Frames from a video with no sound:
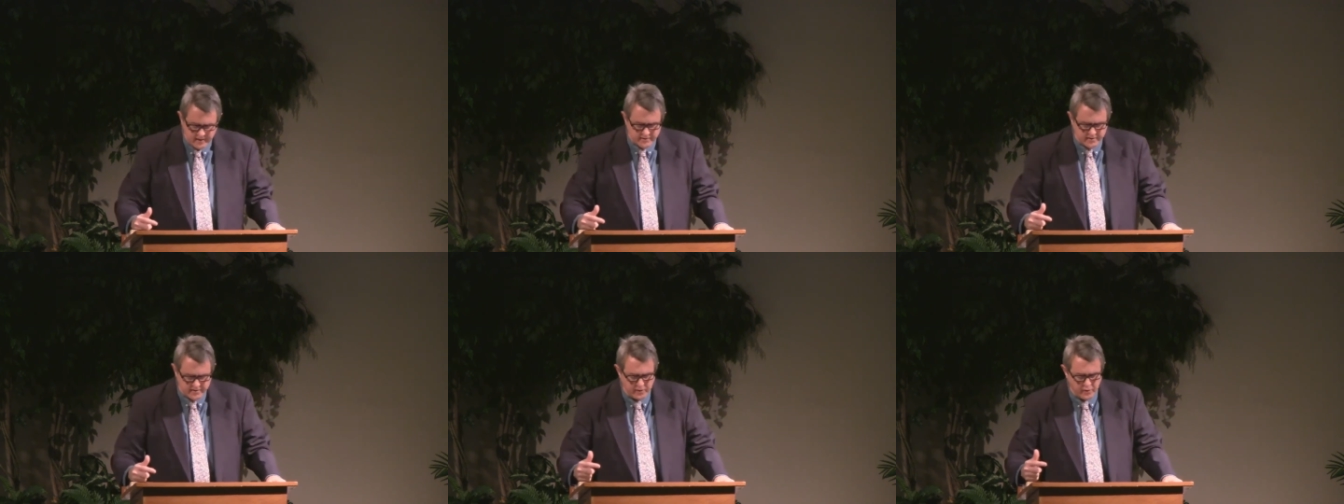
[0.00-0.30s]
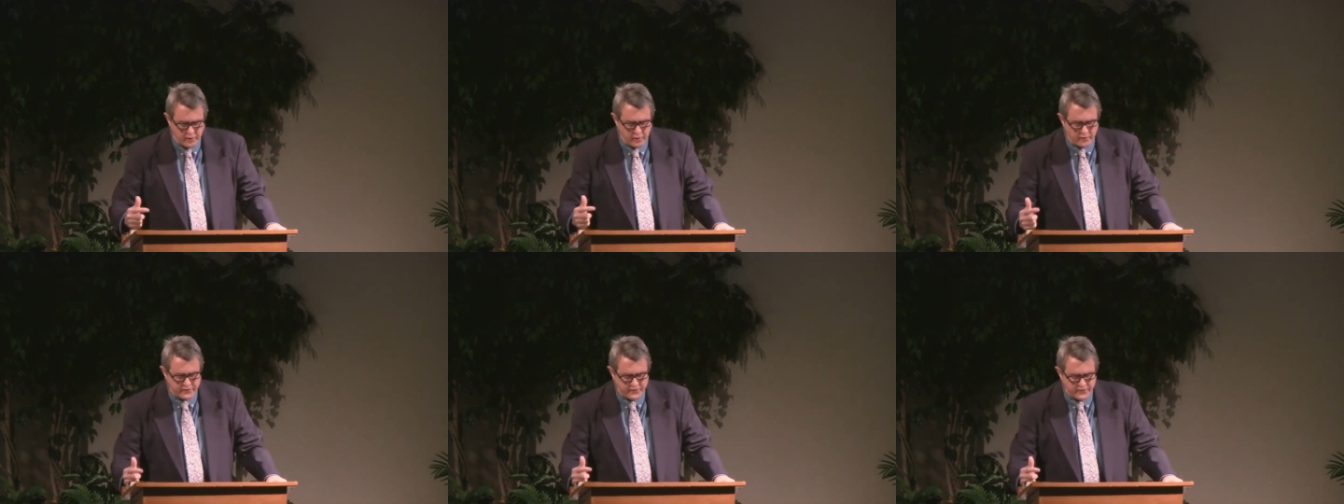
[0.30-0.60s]
to
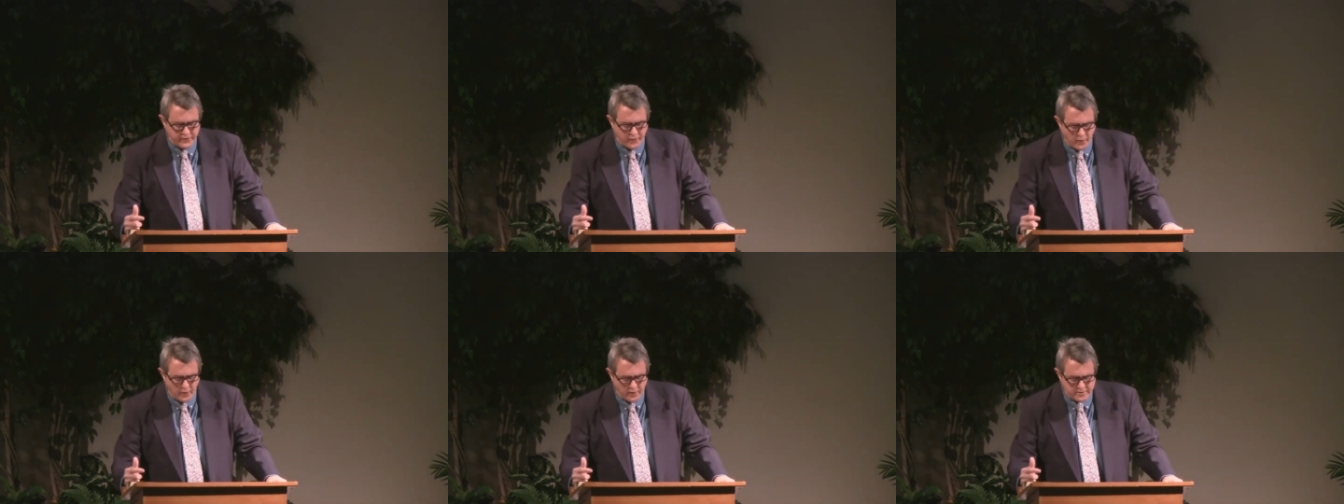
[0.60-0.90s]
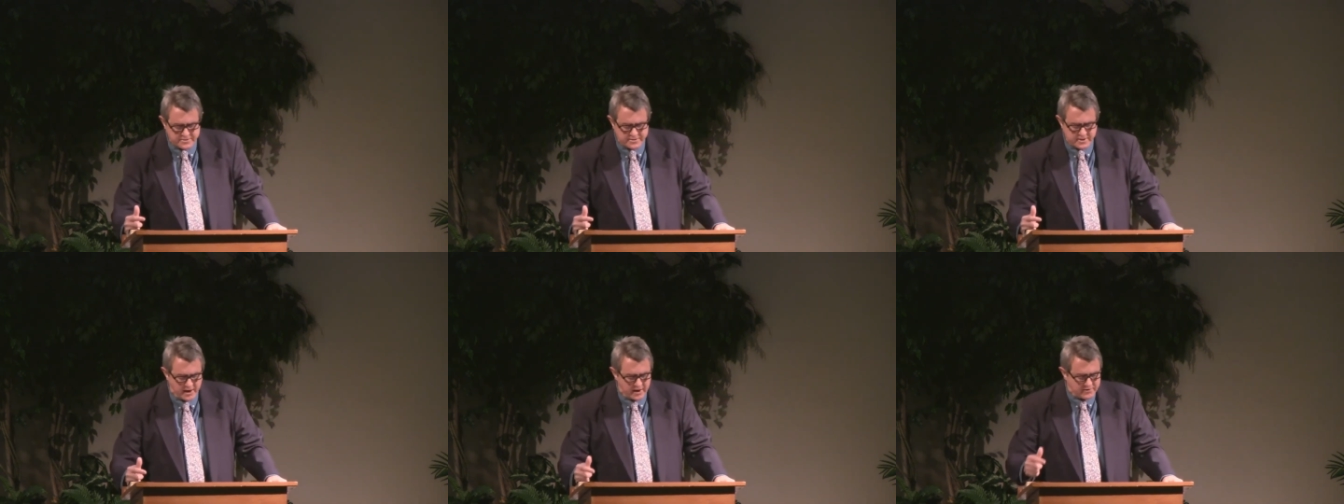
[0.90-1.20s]
use
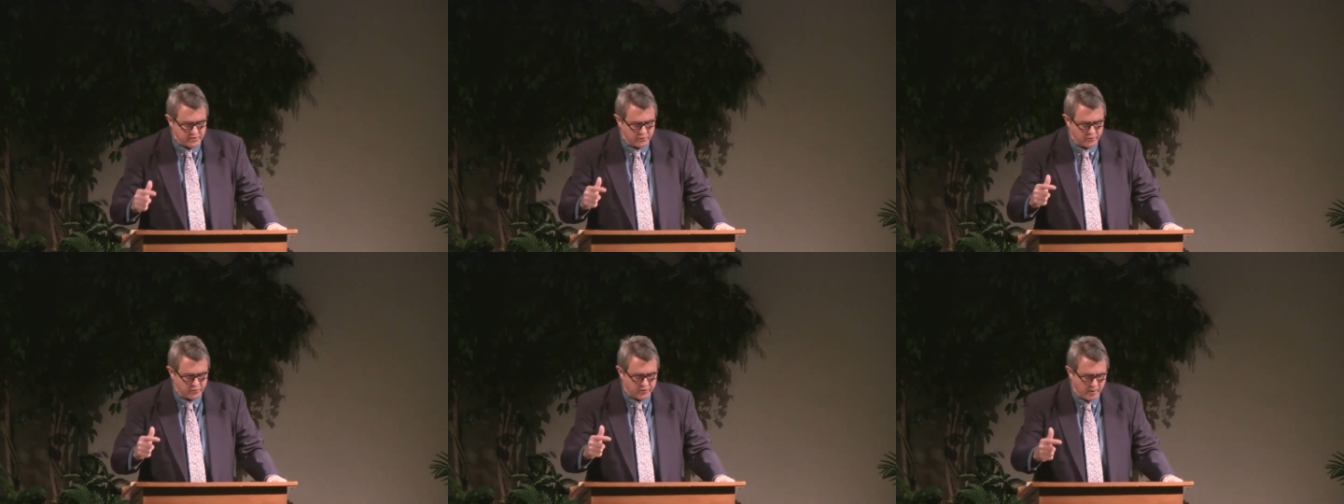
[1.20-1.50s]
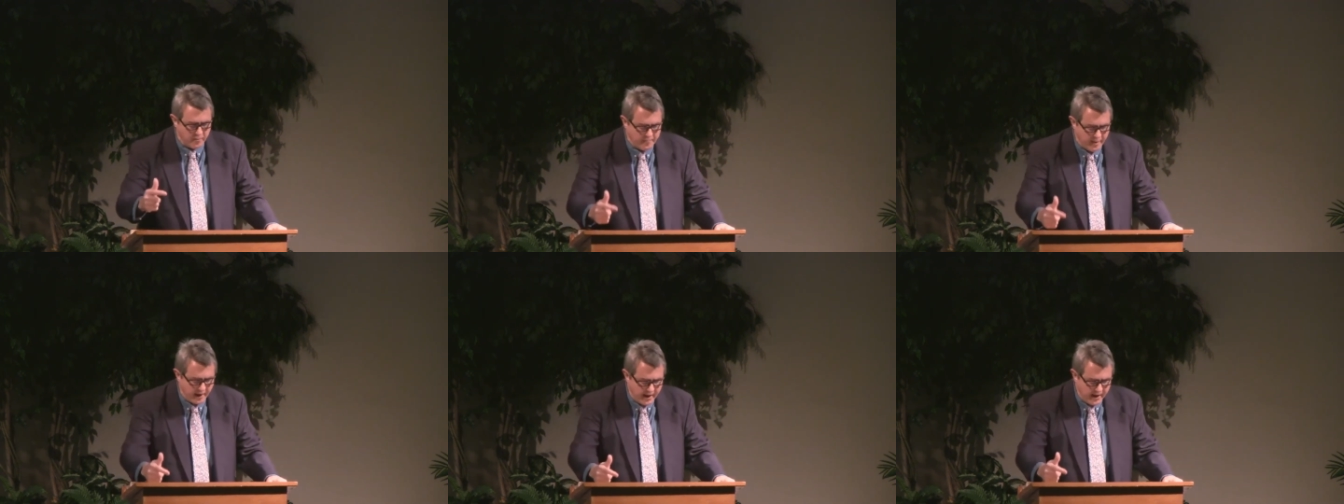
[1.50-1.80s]
force to
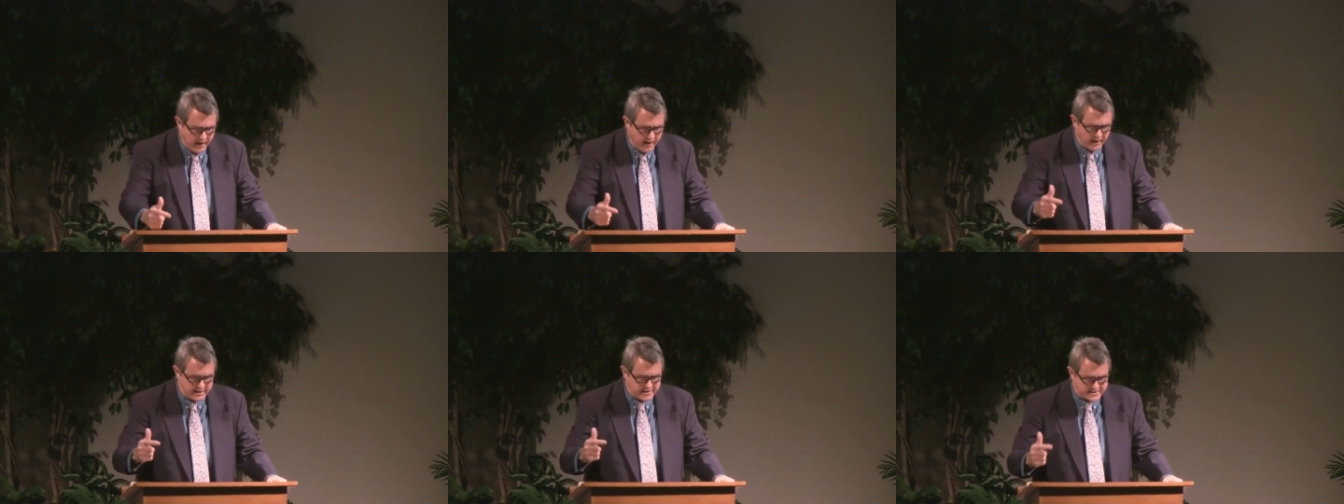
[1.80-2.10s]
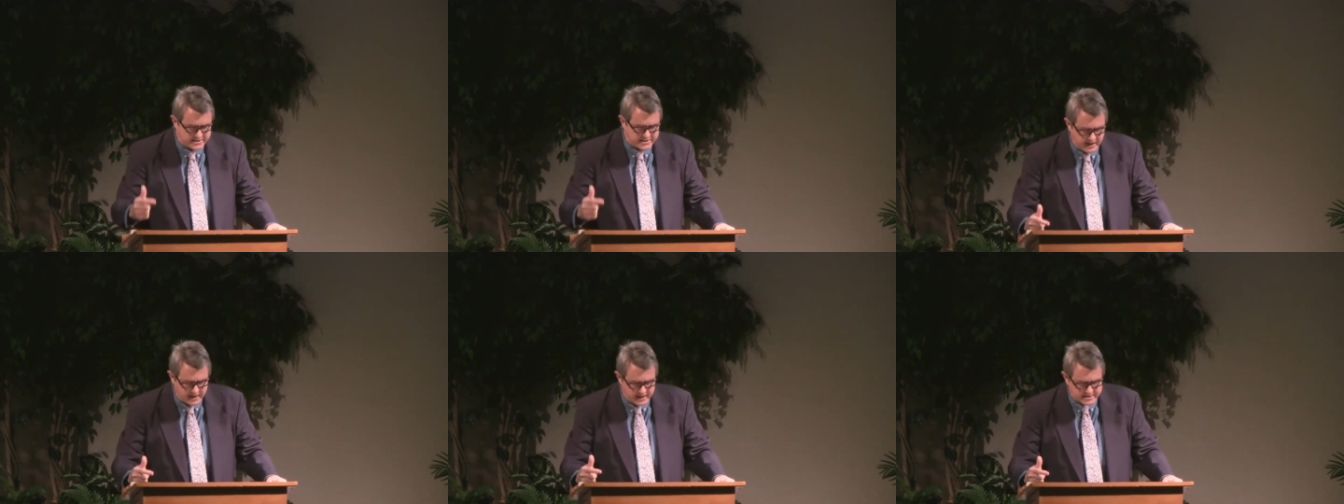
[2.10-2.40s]
compel
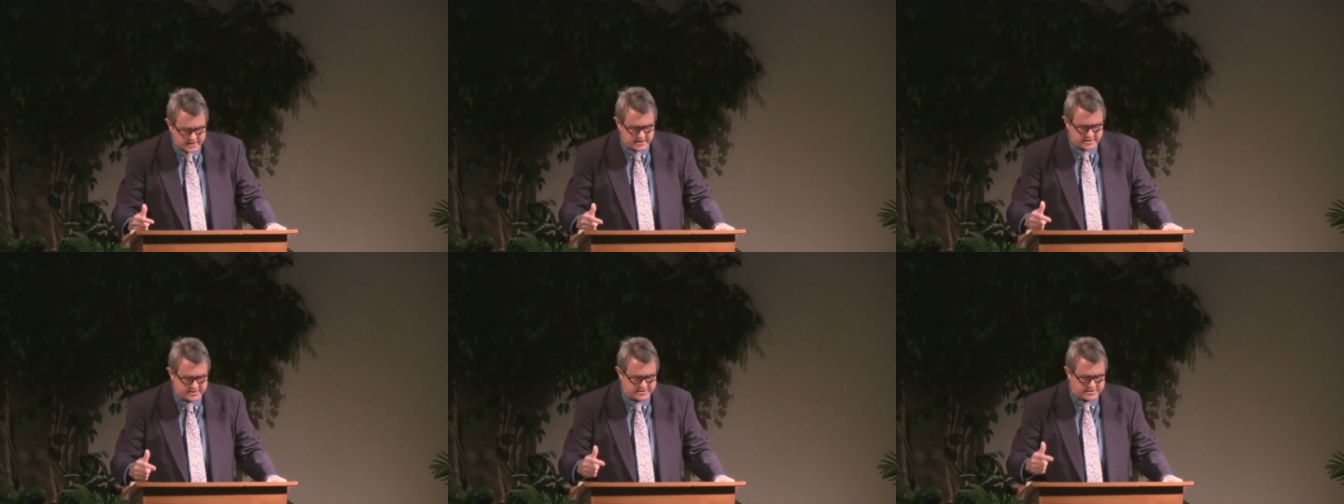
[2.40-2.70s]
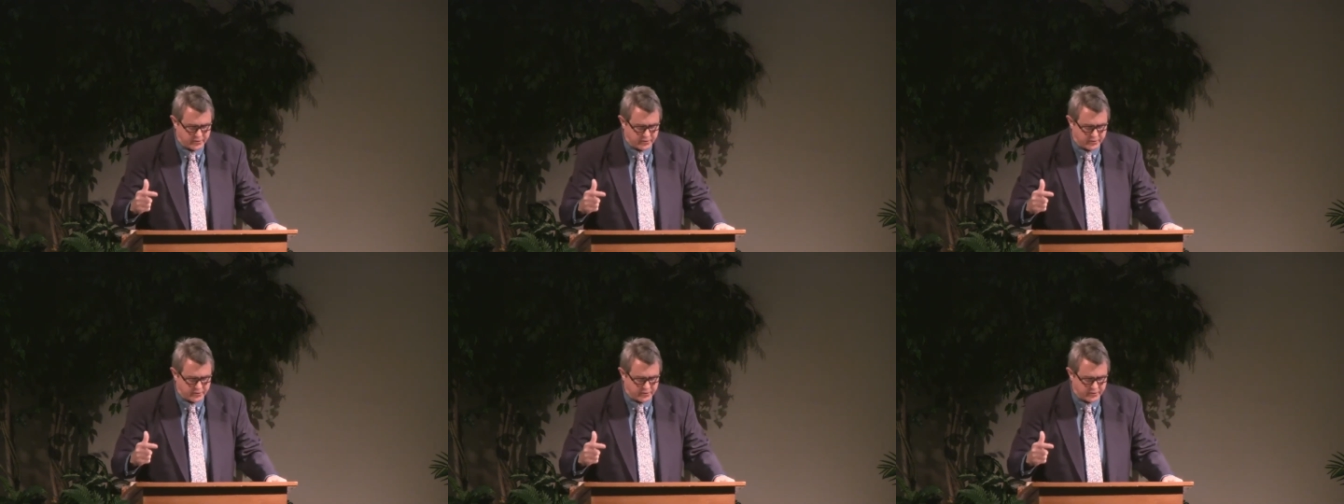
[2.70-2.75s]
its citizens